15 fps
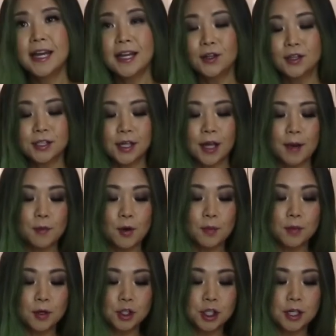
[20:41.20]
It looks a lot more
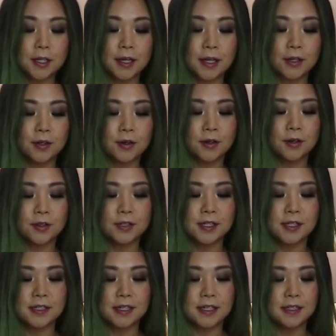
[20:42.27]
mushy than hers
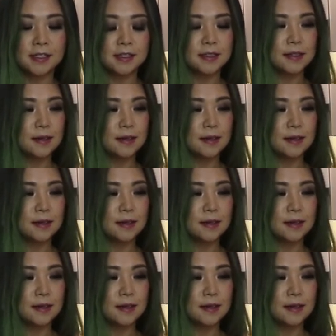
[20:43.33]
did,